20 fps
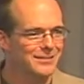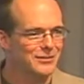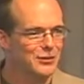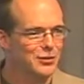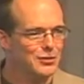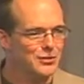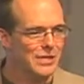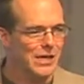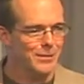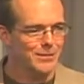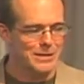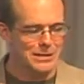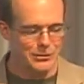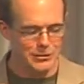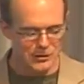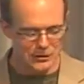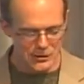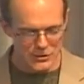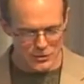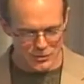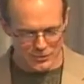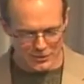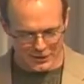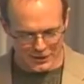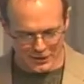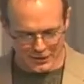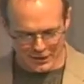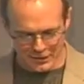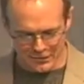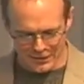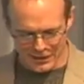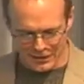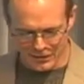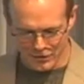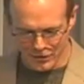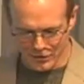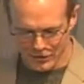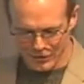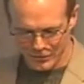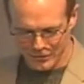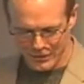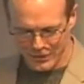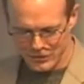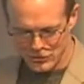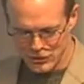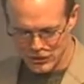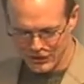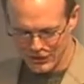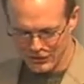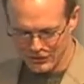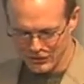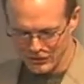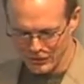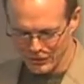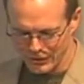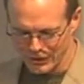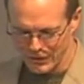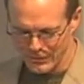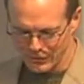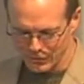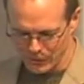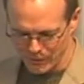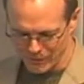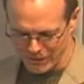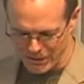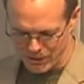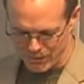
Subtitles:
just how many cookies you've been eating by checking your hemoglobin